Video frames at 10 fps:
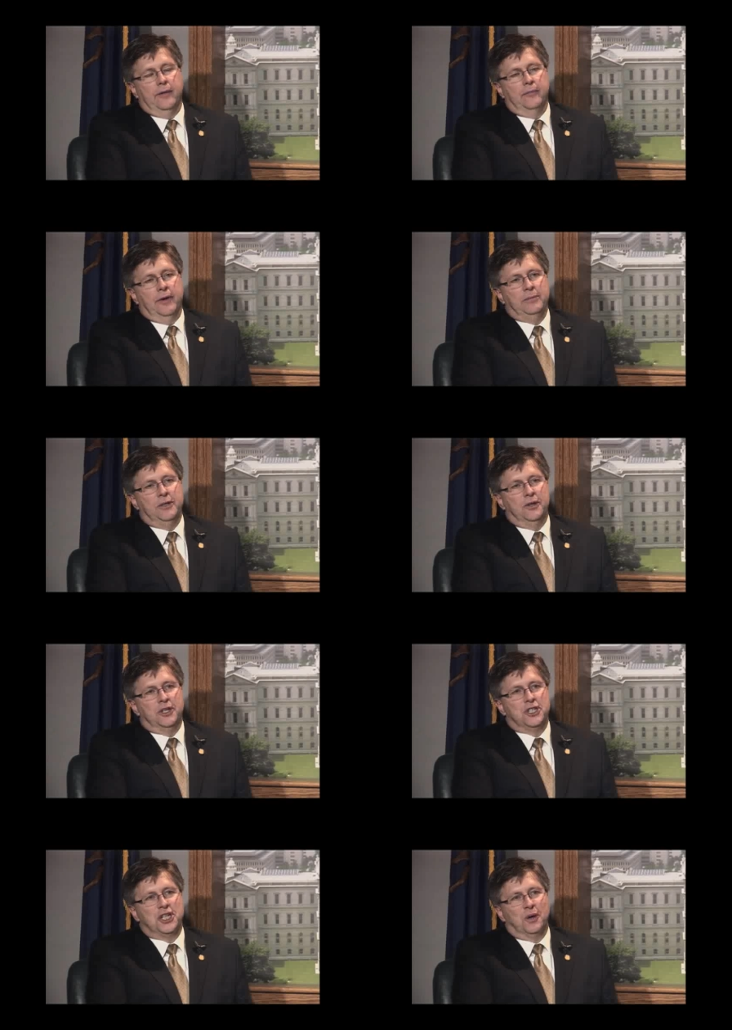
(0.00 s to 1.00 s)
Maybe you
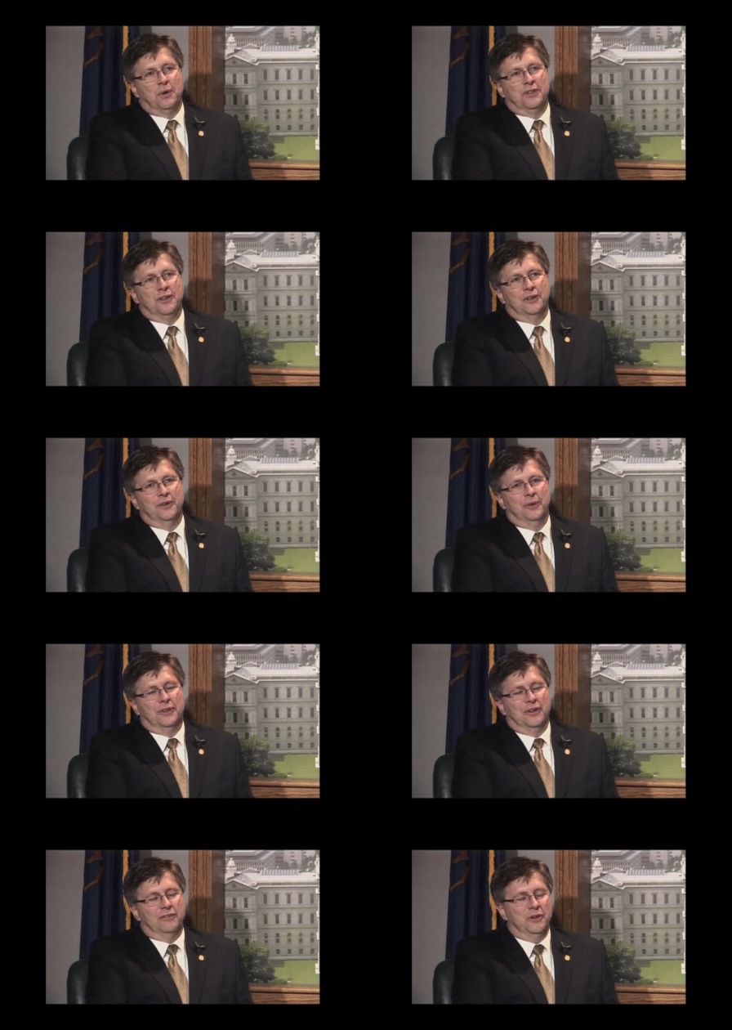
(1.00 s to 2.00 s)
could share
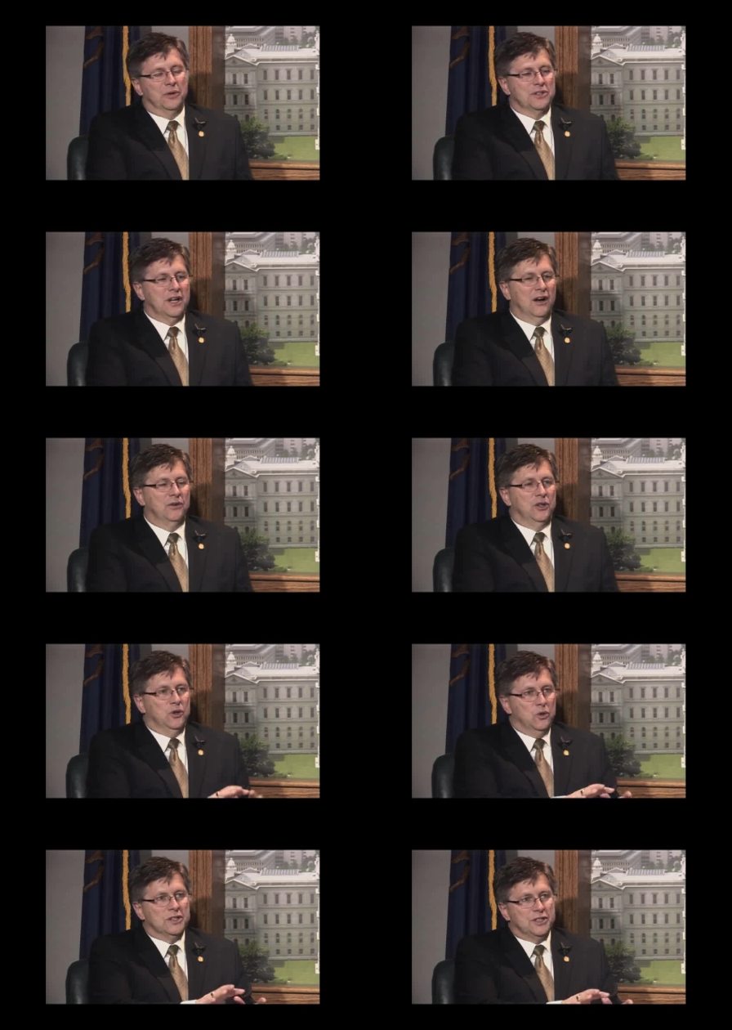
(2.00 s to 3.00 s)
with our viewers how
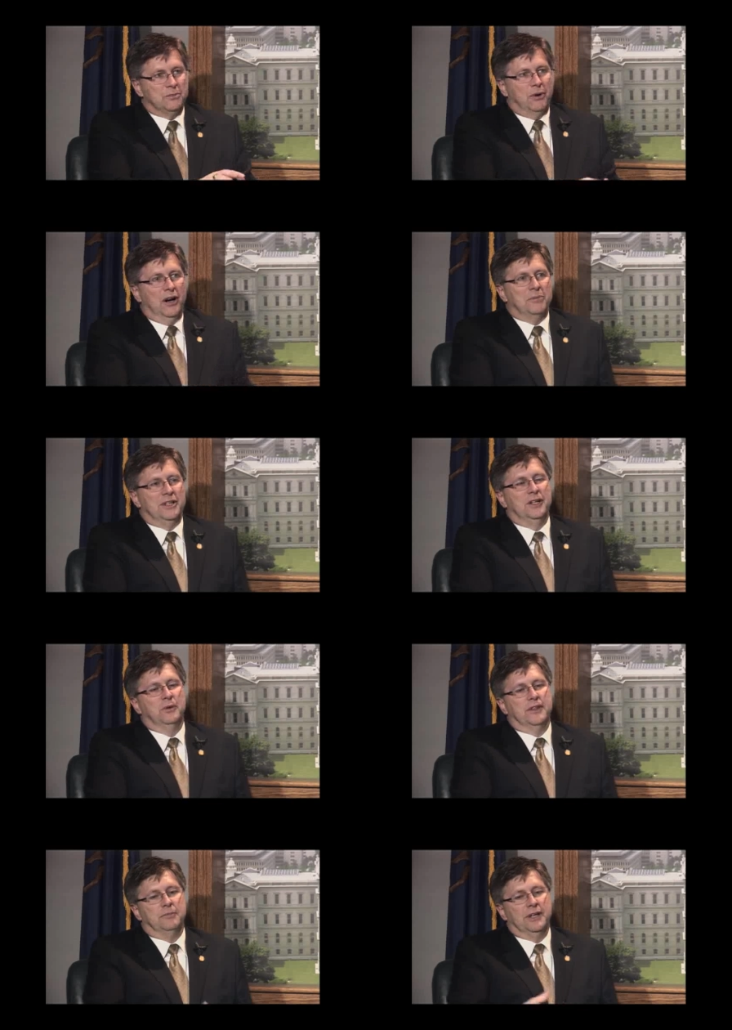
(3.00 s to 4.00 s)
you as a department deal
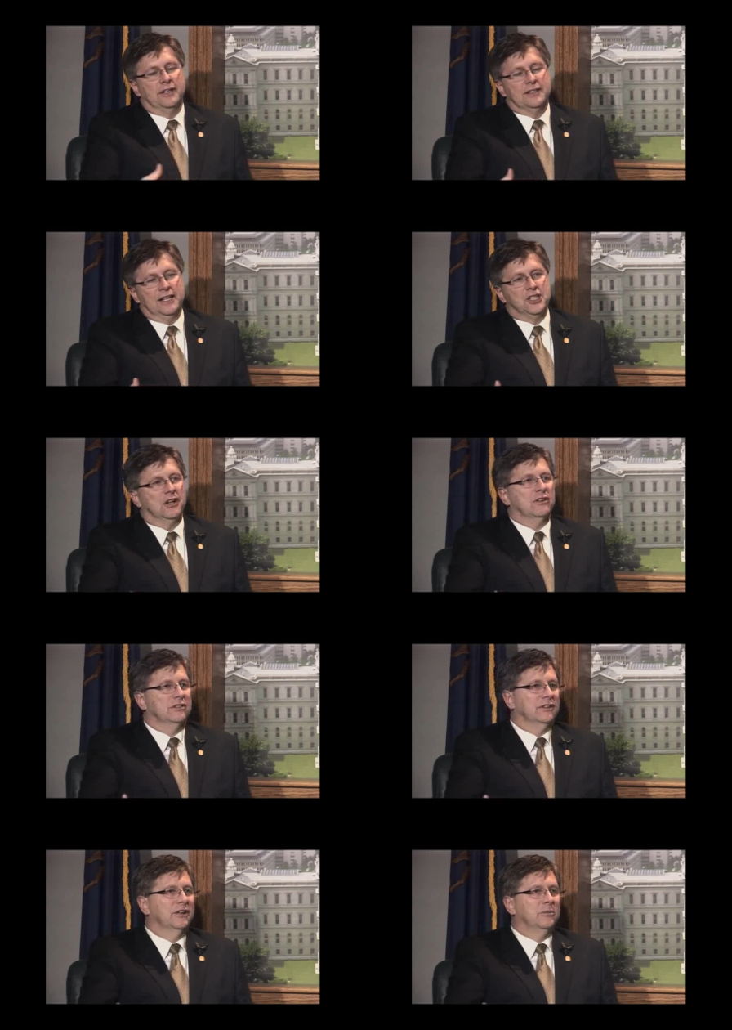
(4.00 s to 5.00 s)
with it, because I chuckled
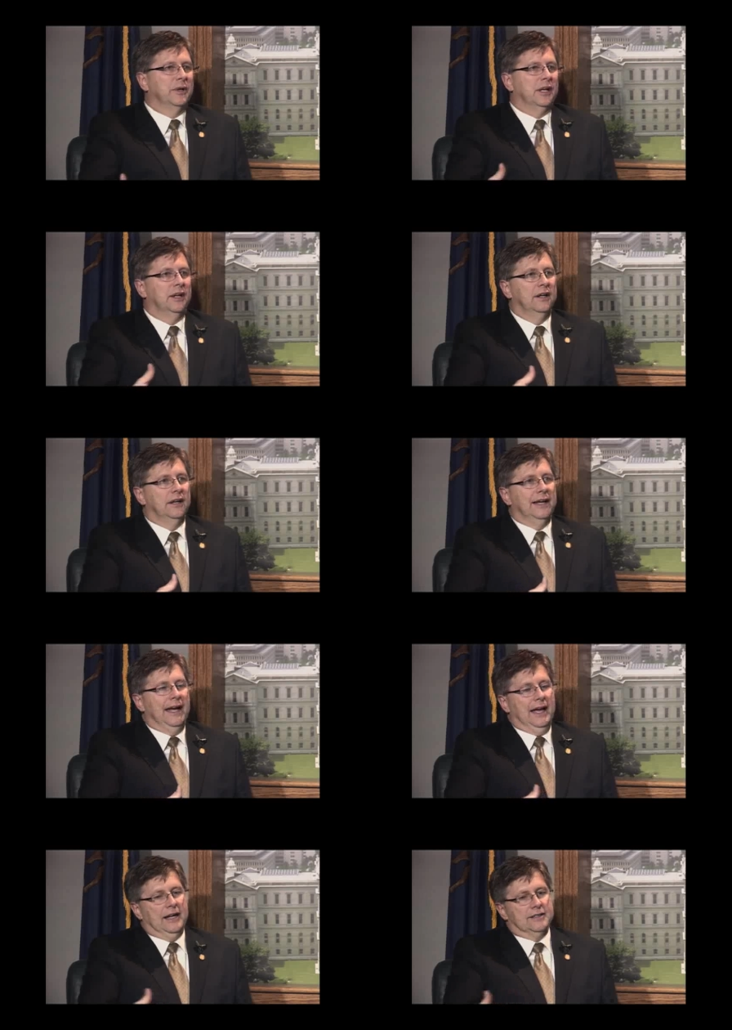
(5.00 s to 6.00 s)
a little bit
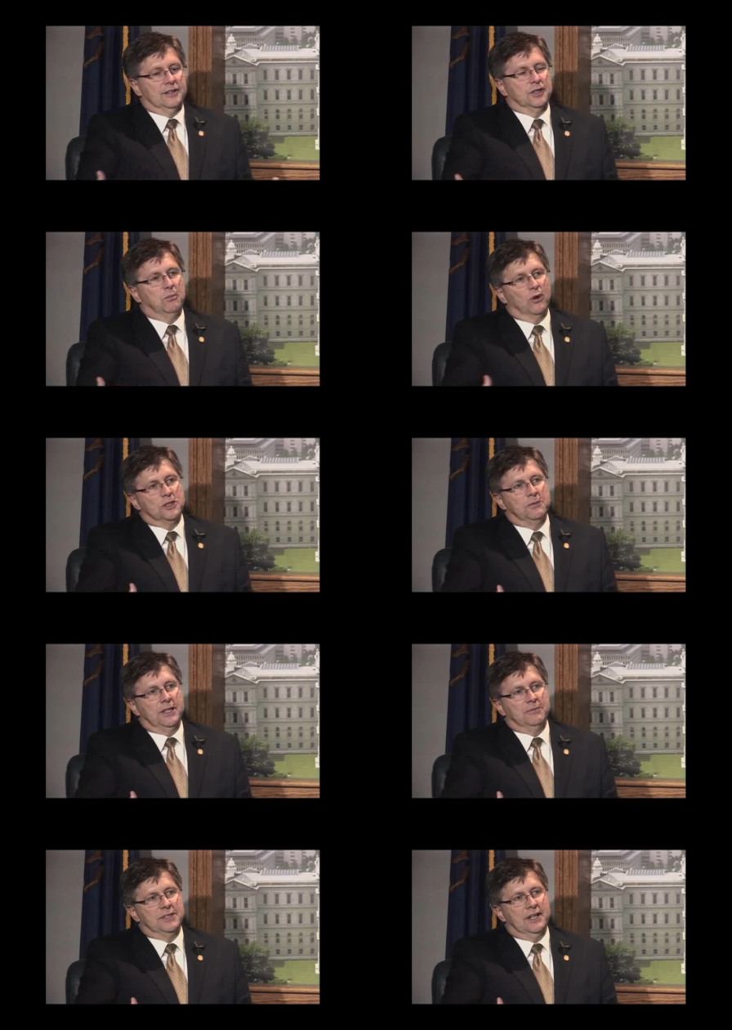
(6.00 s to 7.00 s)
as the sportsmen
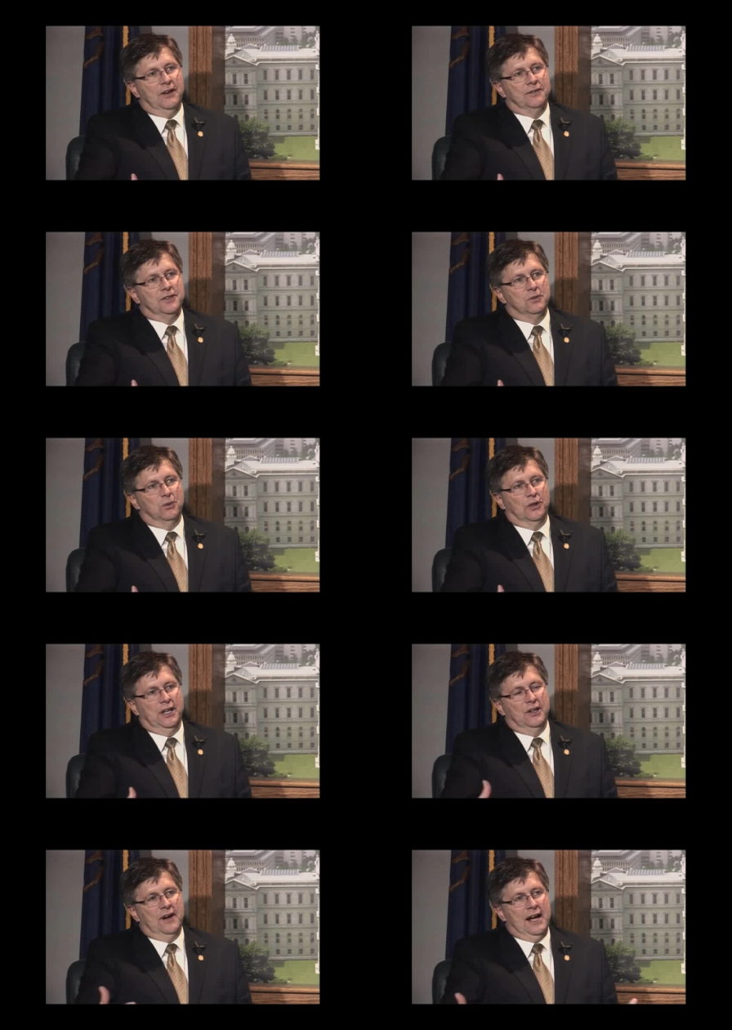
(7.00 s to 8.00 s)
themselves were
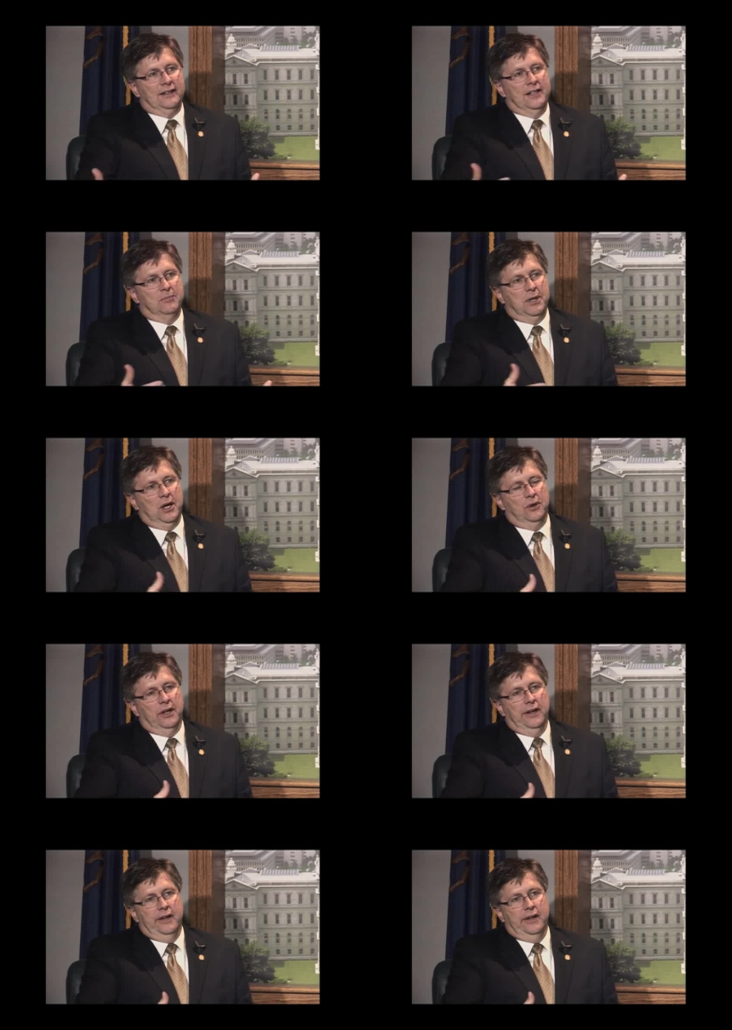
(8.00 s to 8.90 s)
interacting about,